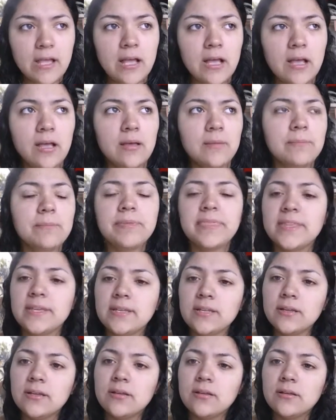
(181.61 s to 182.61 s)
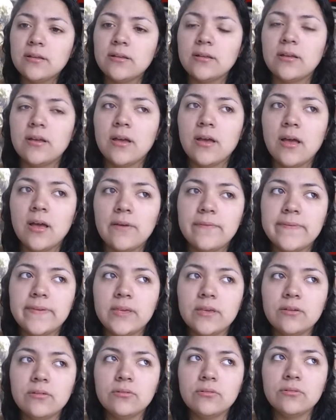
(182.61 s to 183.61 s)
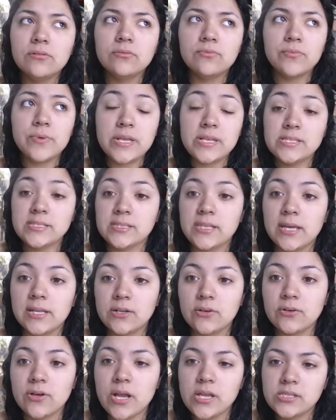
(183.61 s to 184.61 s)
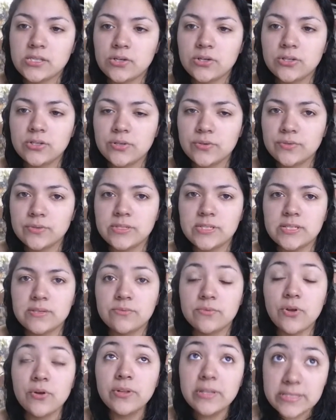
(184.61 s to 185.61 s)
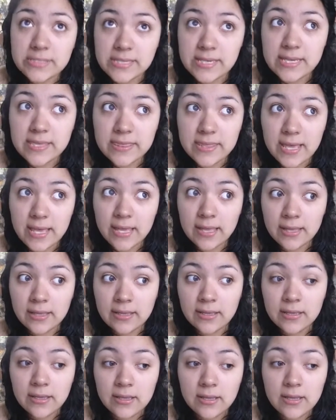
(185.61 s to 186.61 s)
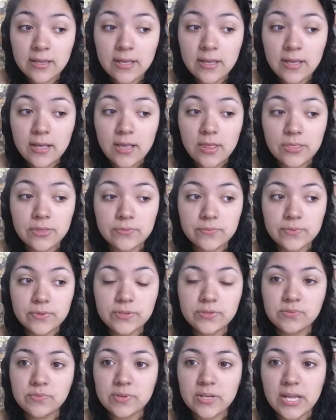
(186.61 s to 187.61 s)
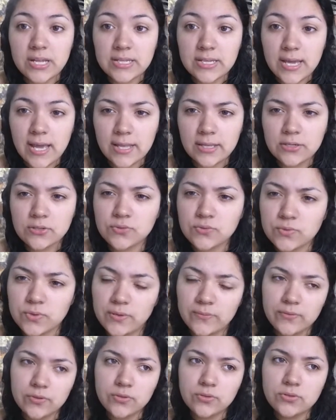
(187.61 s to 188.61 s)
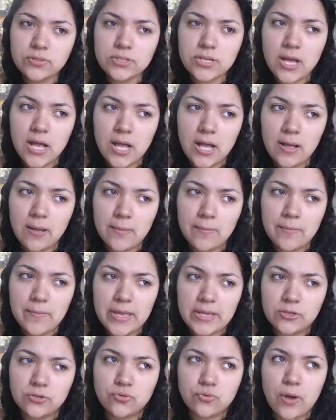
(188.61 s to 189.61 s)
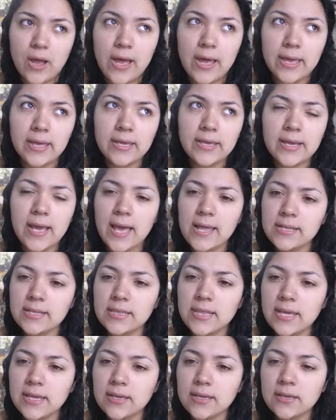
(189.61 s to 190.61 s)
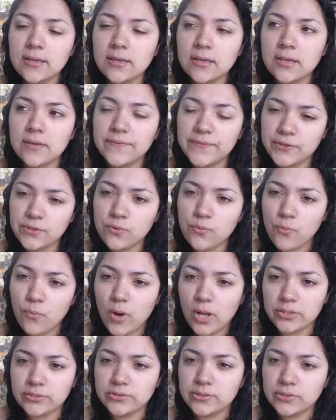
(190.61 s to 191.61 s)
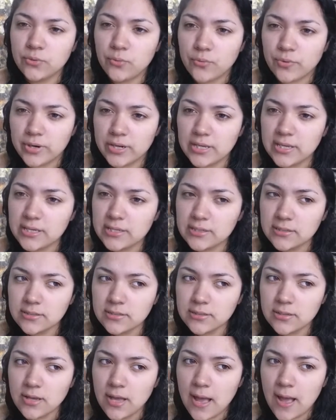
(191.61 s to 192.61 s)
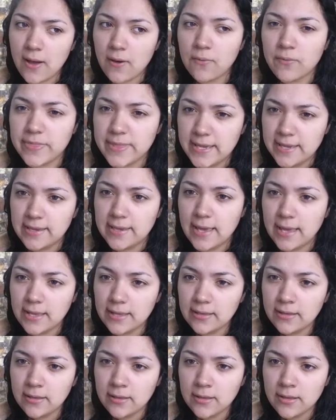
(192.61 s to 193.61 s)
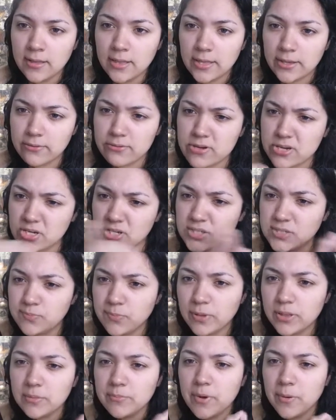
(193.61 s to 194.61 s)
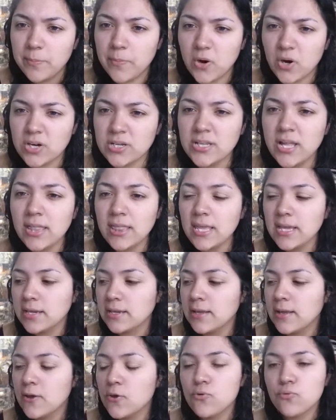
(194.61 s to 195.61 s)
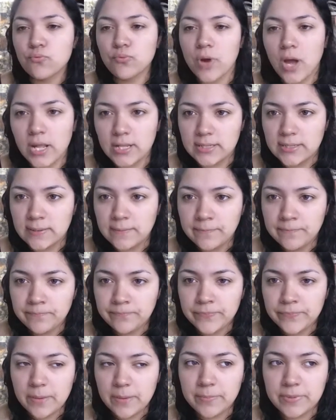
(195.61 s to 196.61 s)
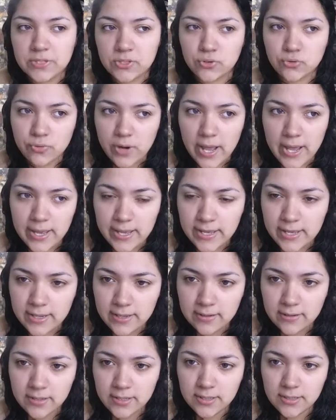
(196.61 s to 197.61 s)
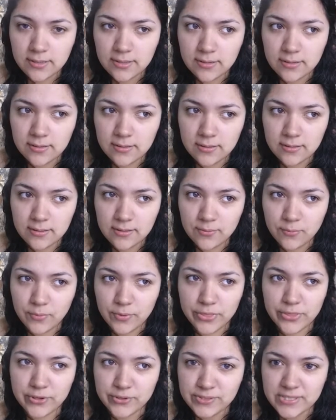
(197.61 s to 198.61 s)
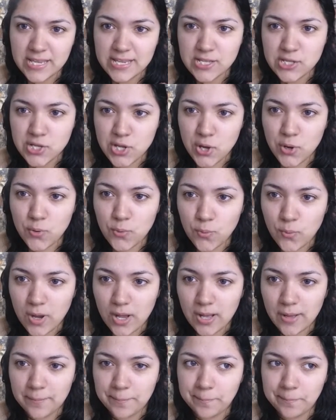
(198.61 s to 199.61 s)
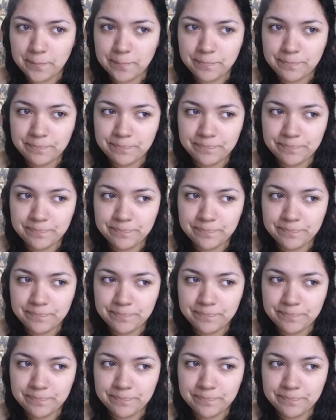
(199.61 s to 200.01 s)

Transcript: but then a few weeks later I started noticing that the roots were getting kind of shriveled and dry, kind of like if you don't water an orchid, how they get, like you can just pull them apart, not like rotted, but dry, where there's like no